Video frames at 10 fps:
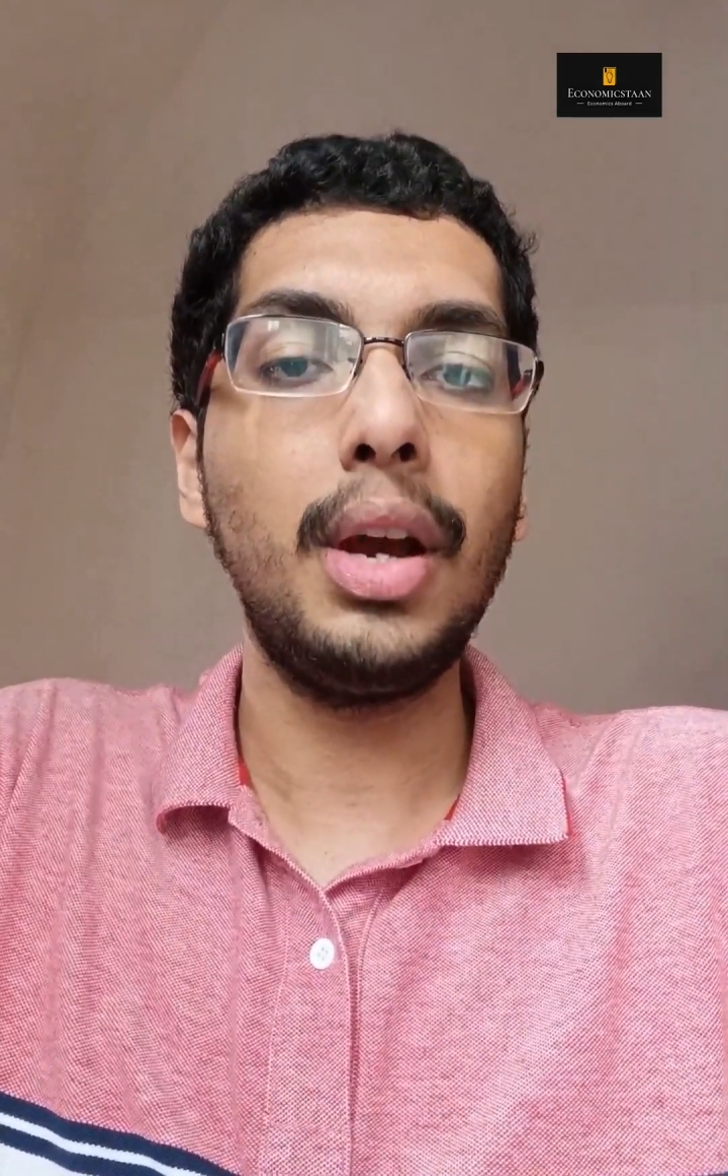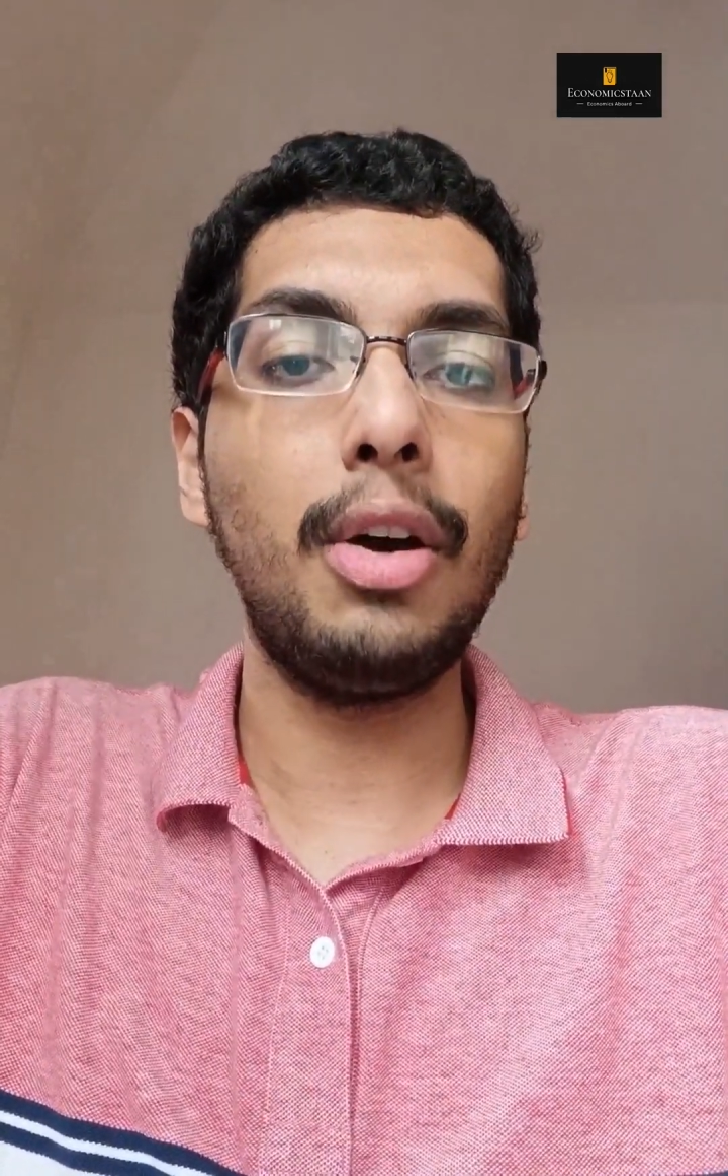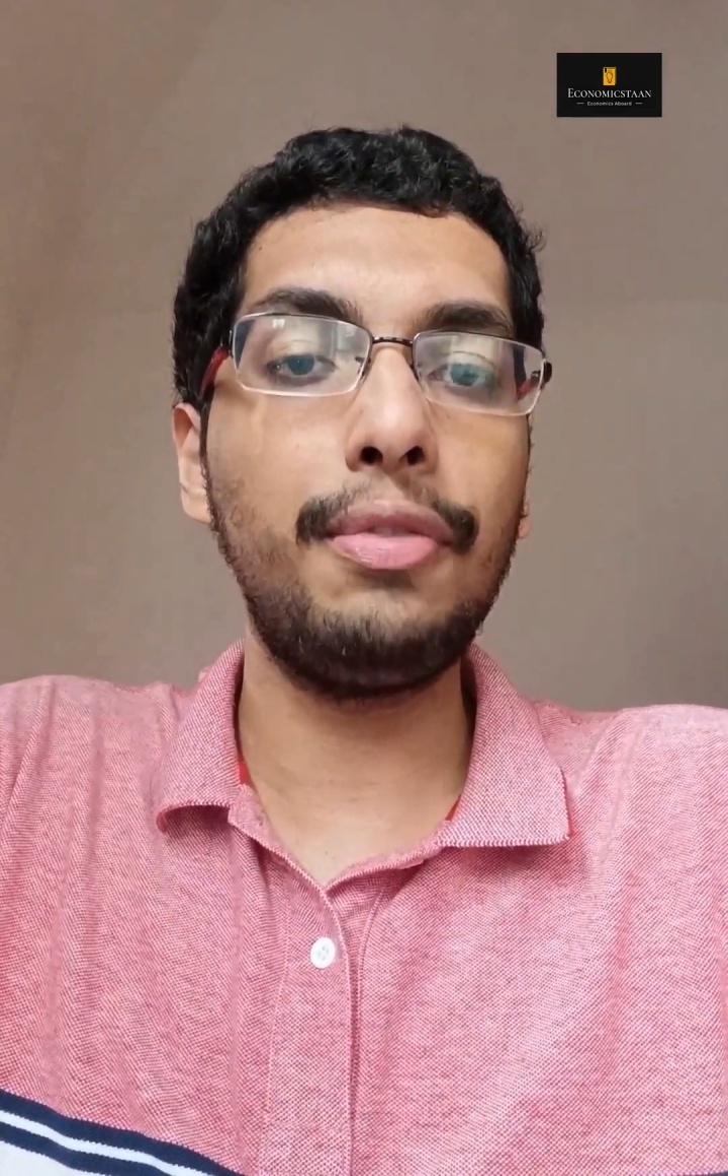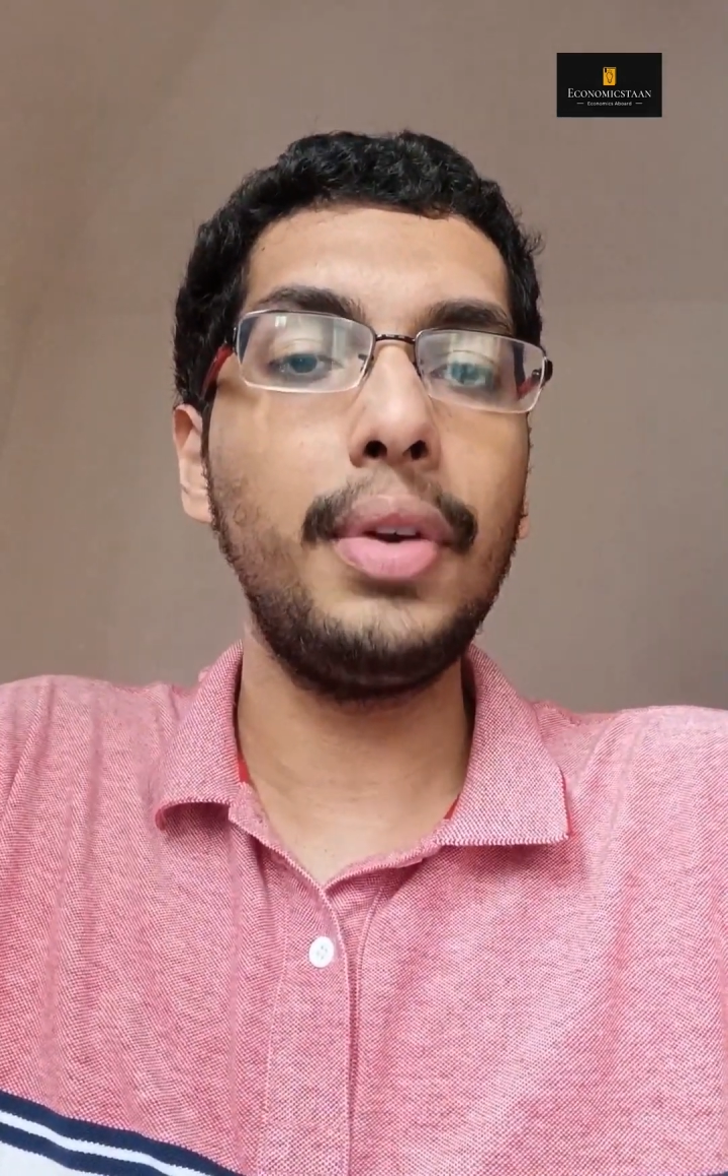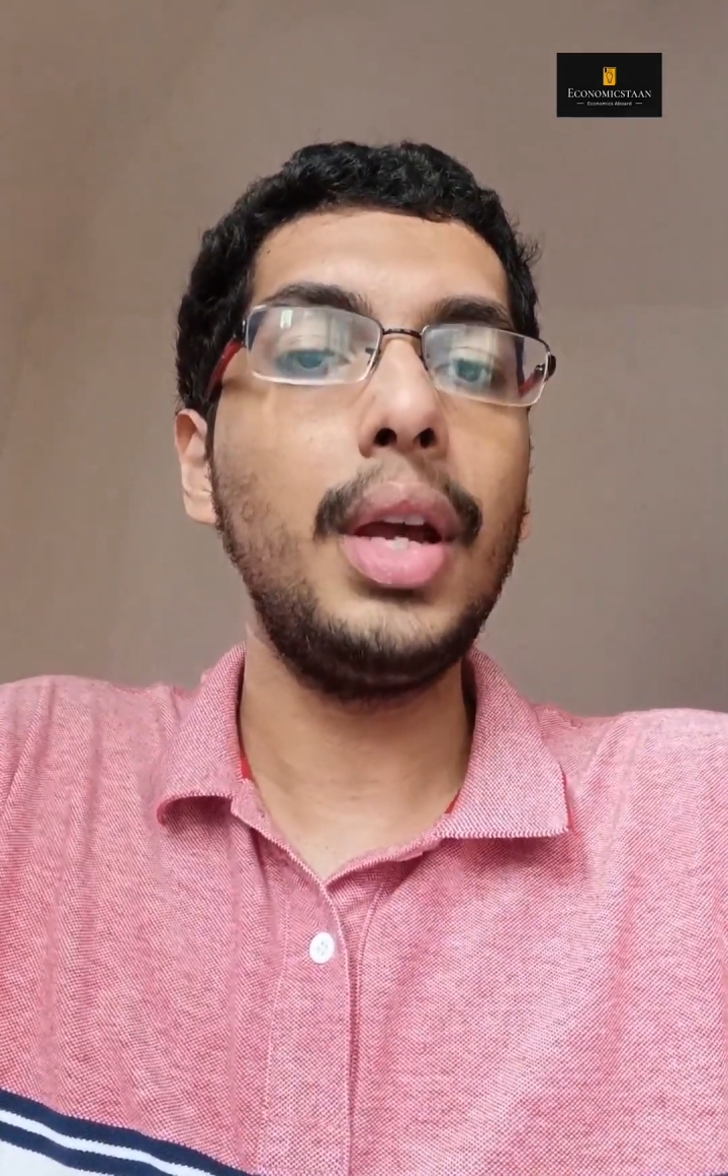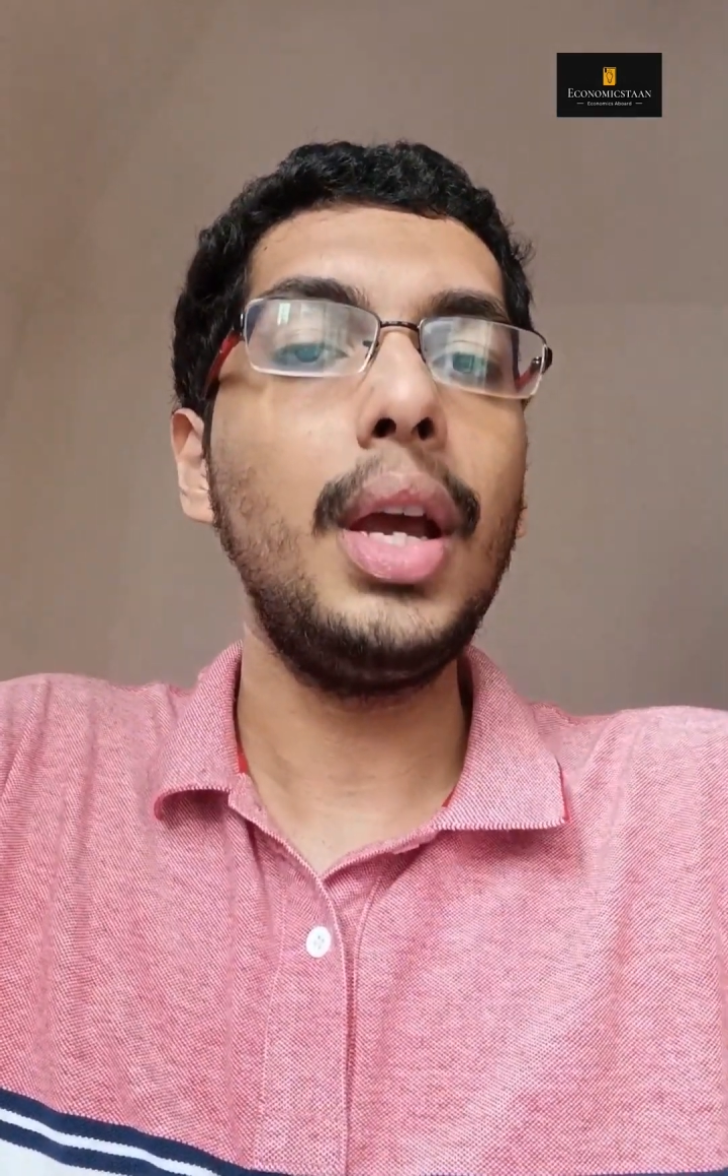of